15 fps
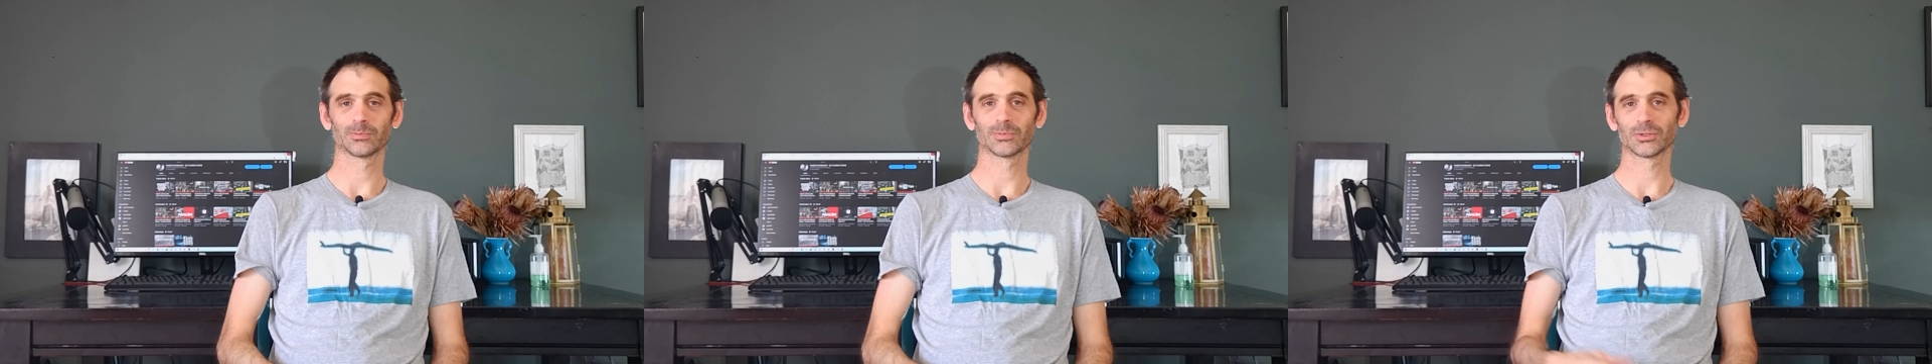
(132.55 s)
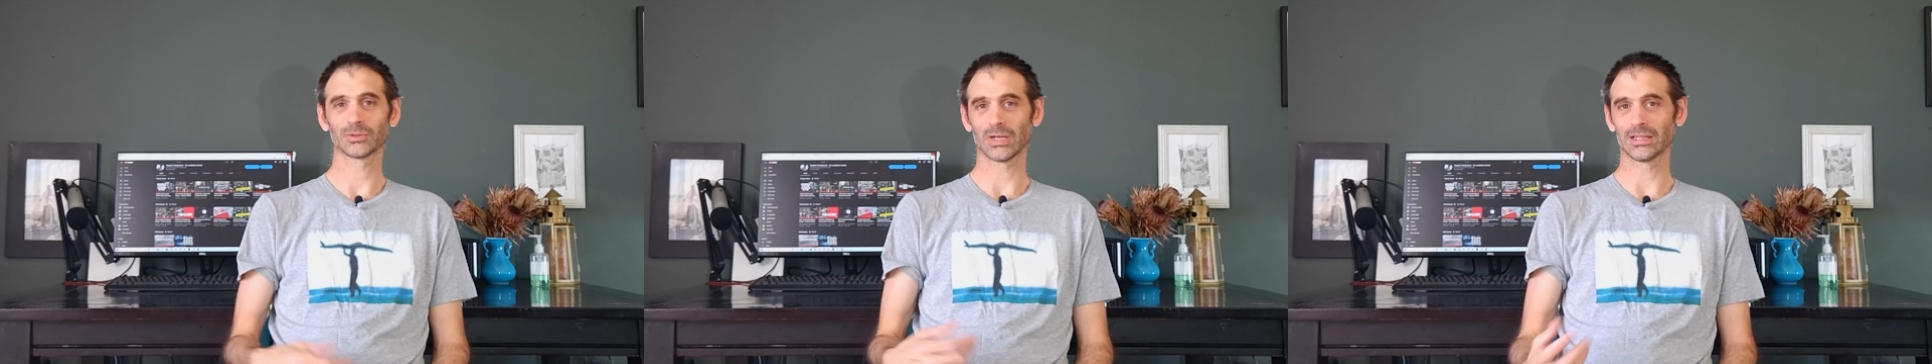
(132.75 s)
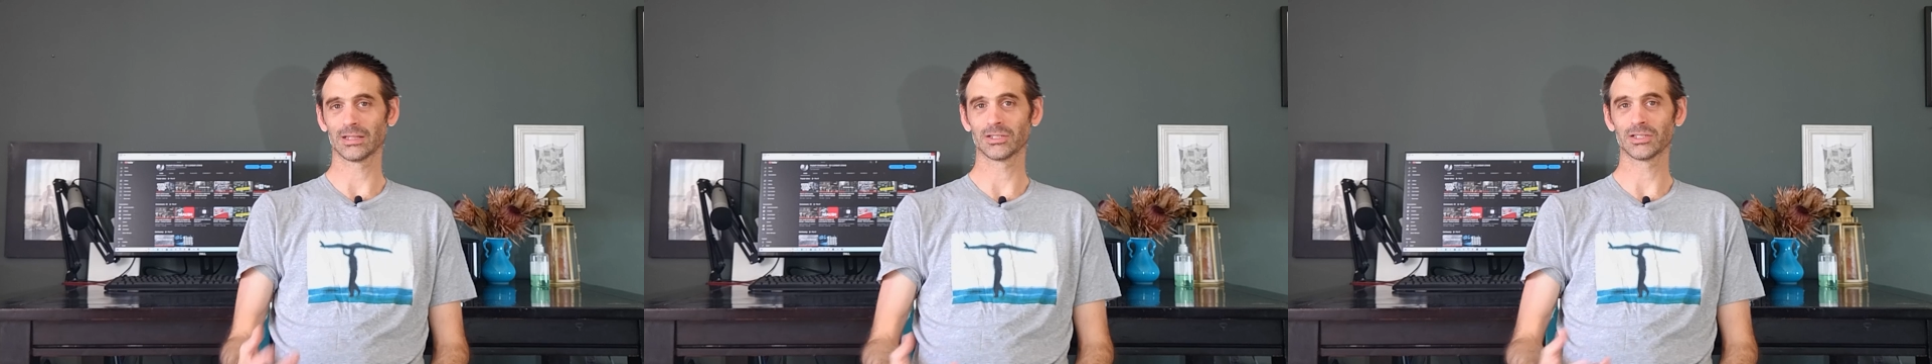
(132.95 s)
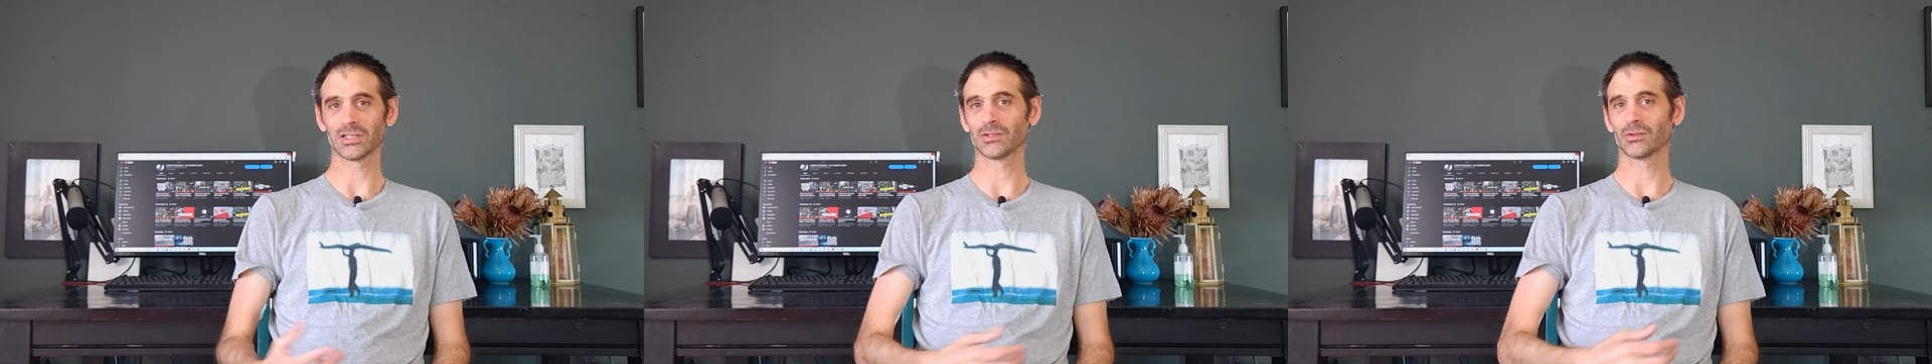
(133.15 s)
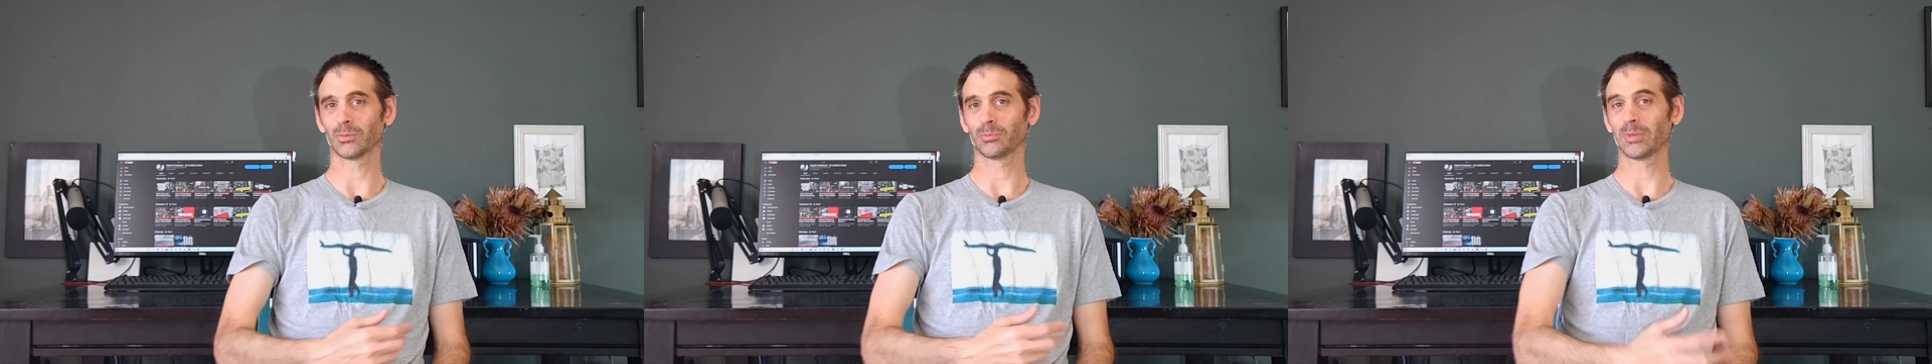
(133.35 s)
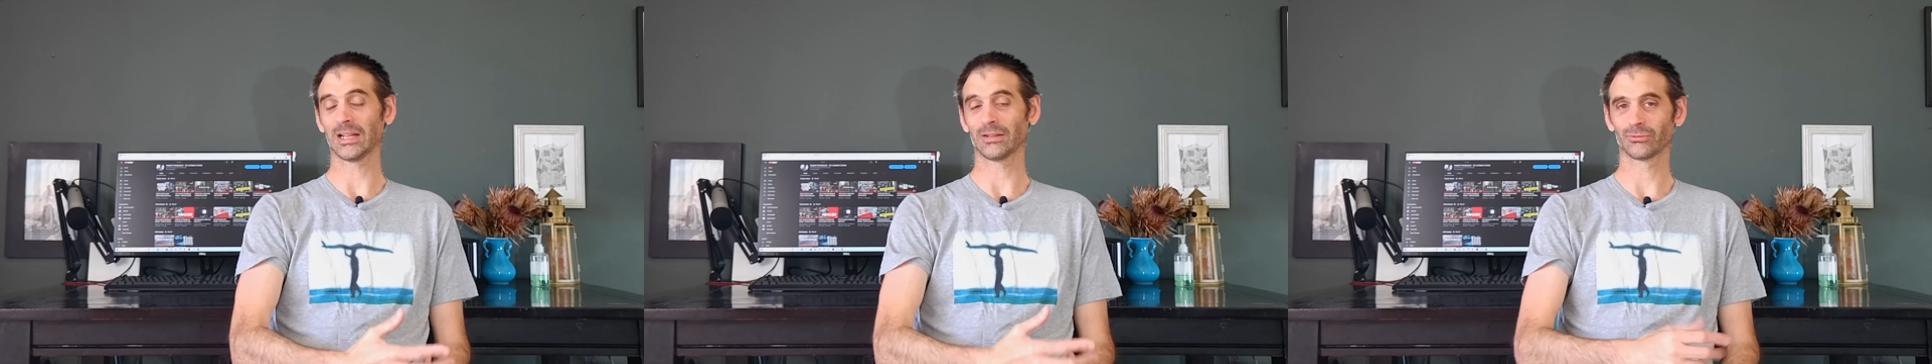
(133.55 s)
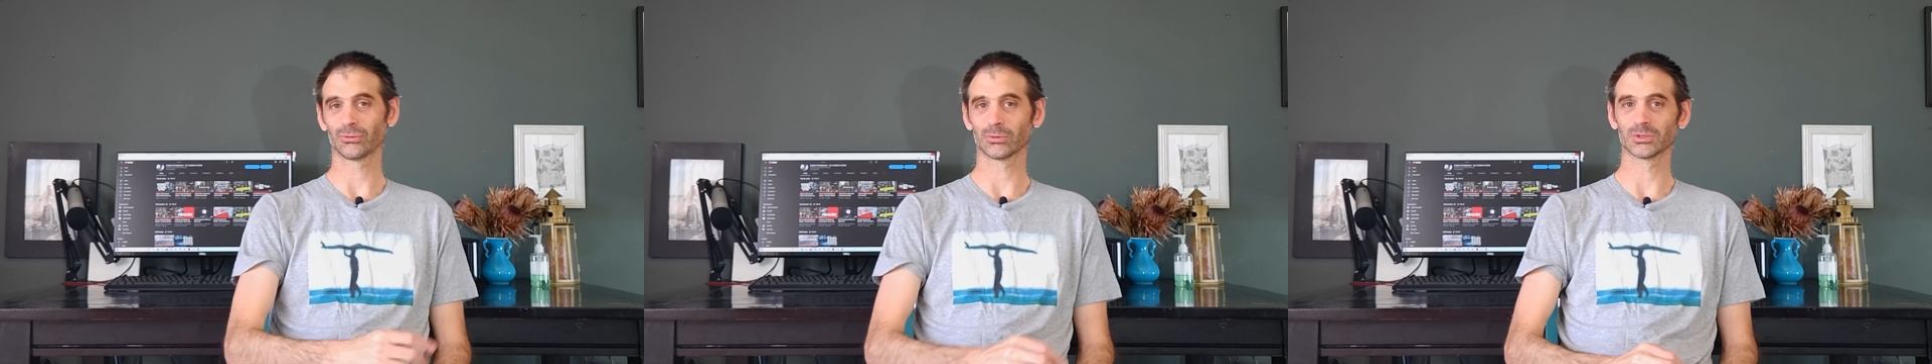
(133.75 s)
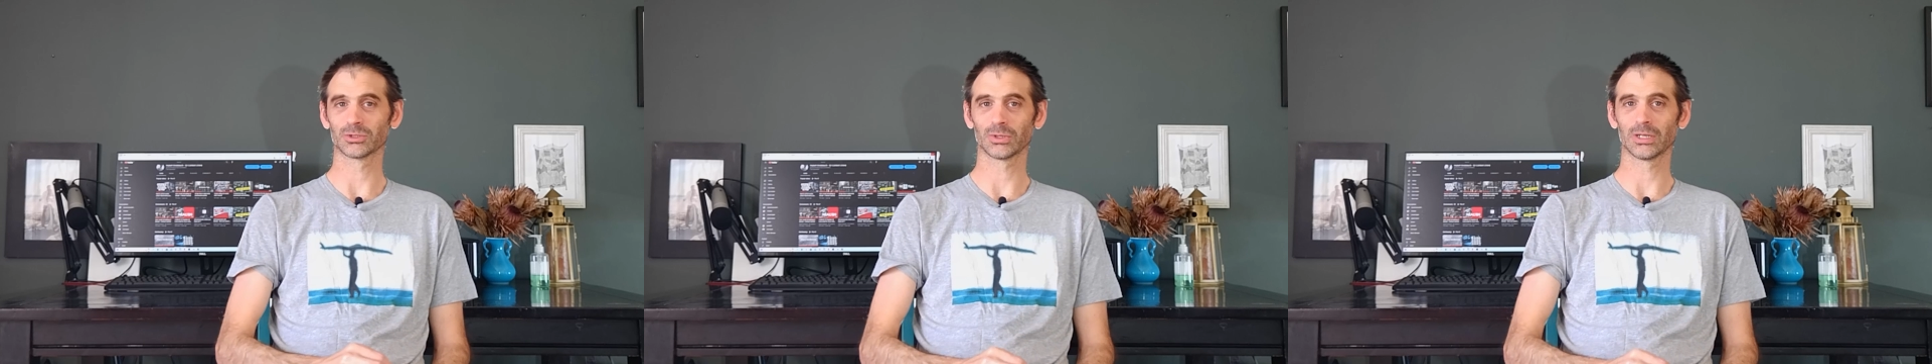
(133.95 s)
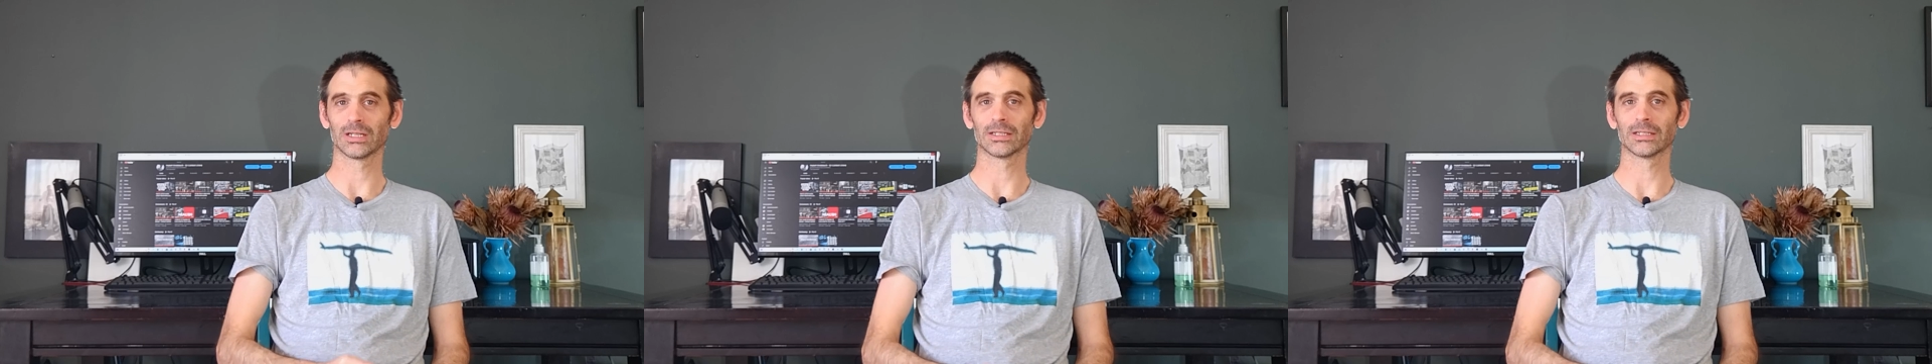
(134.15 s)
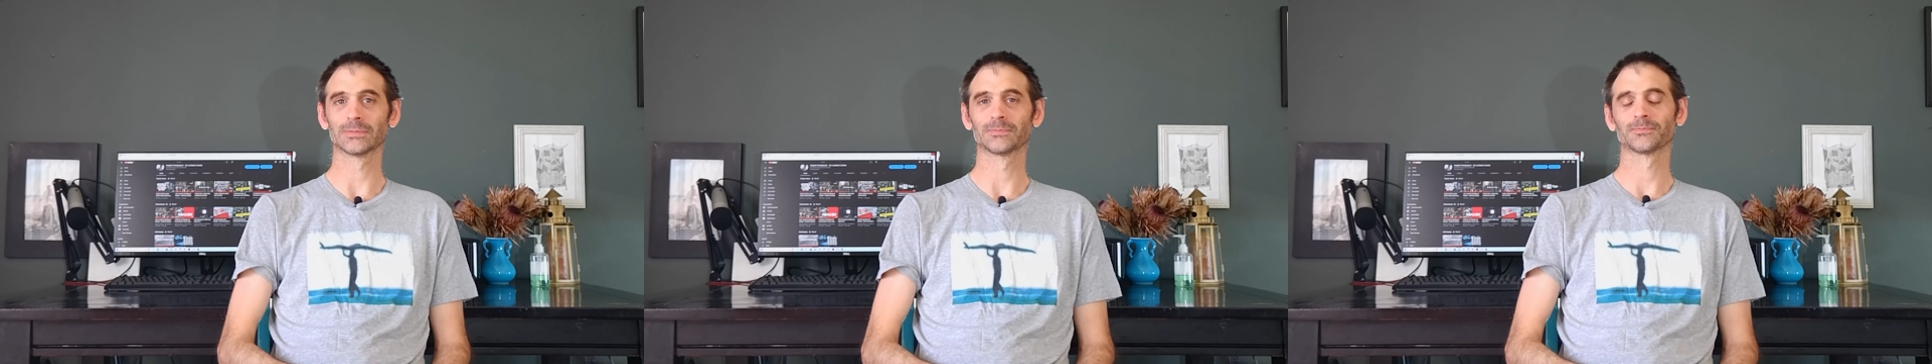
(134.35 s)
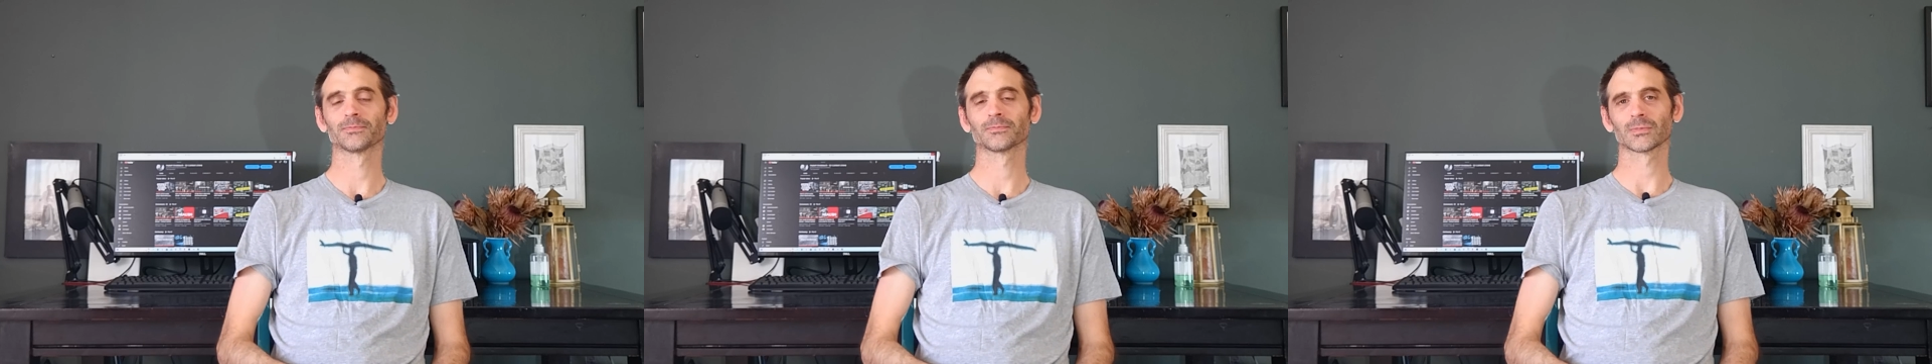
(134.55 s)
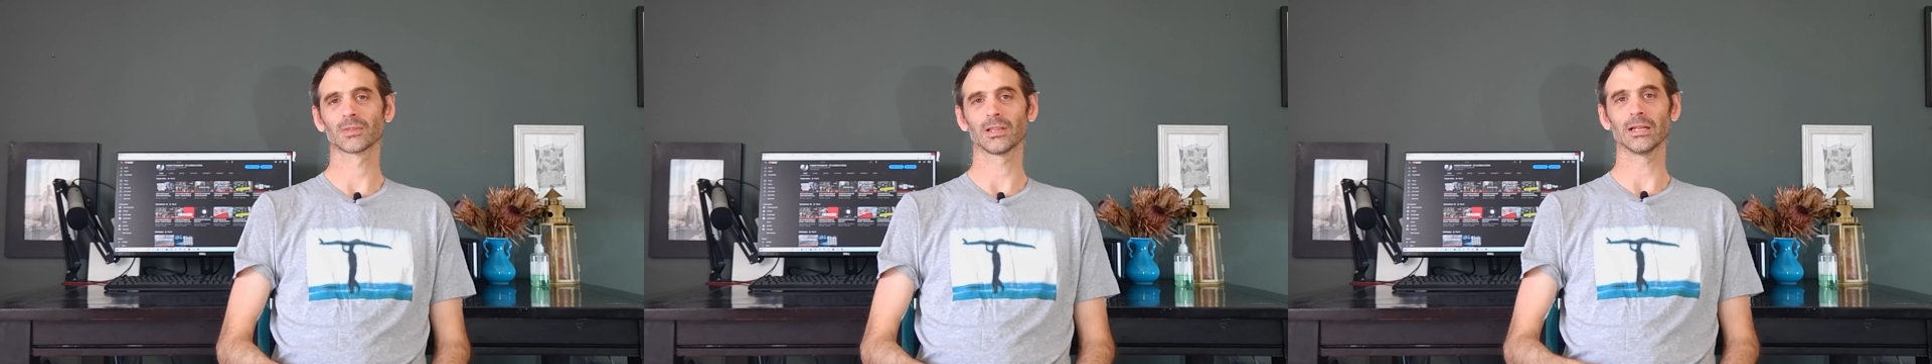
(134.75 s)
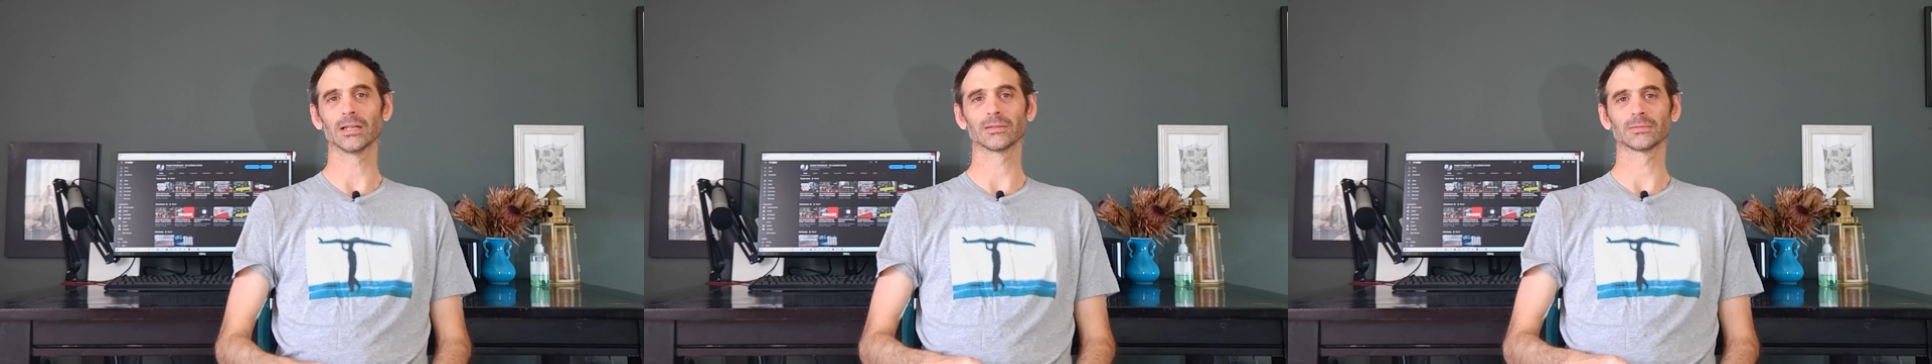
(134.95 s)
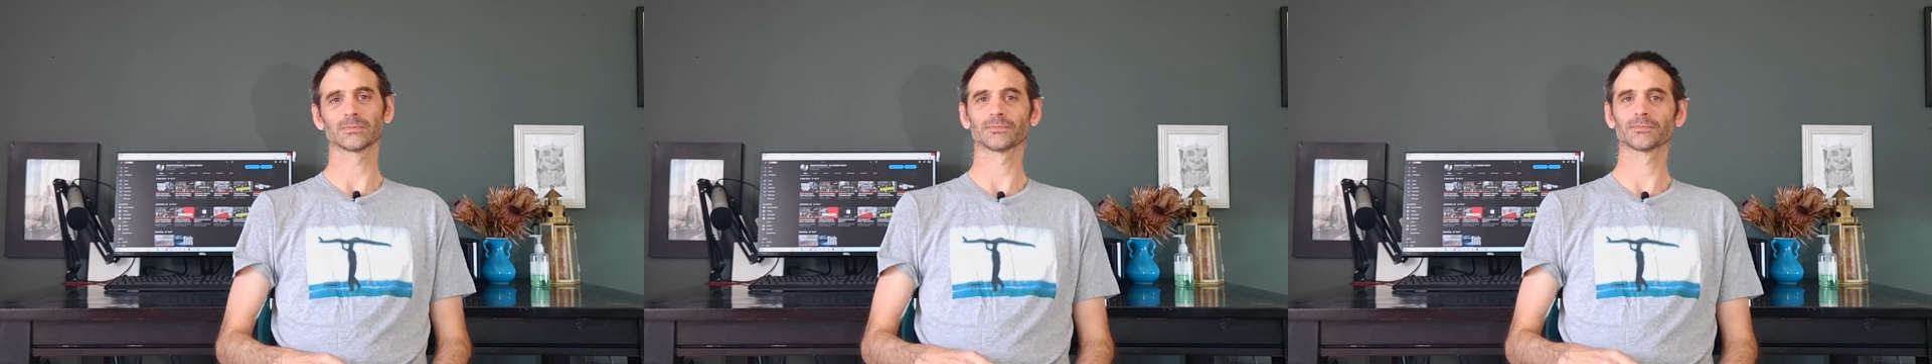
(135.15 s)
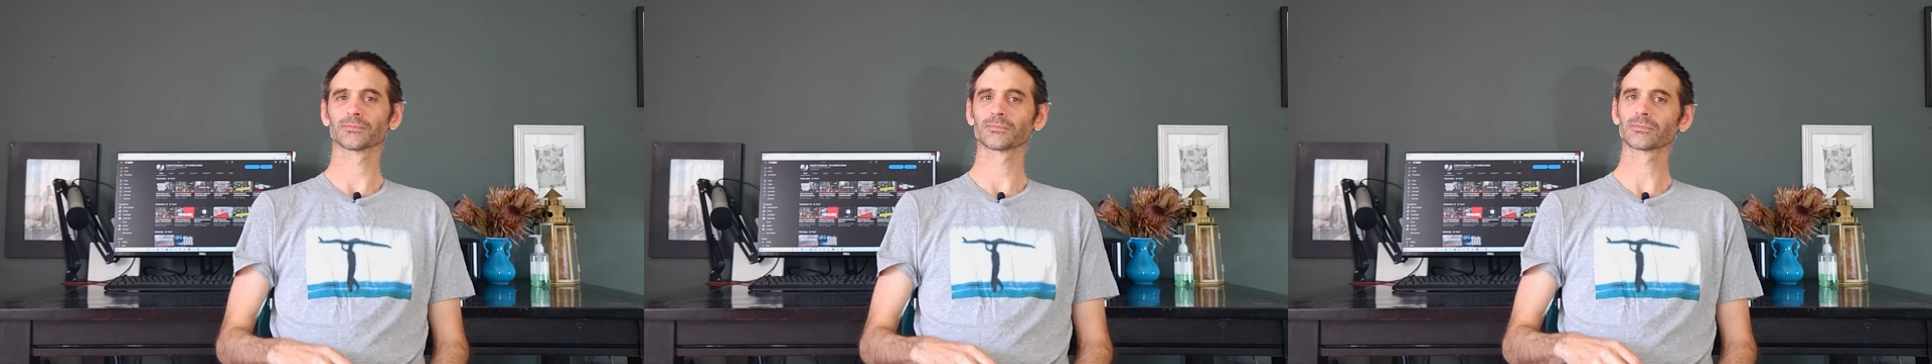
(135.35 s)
strategies or platforms rather, then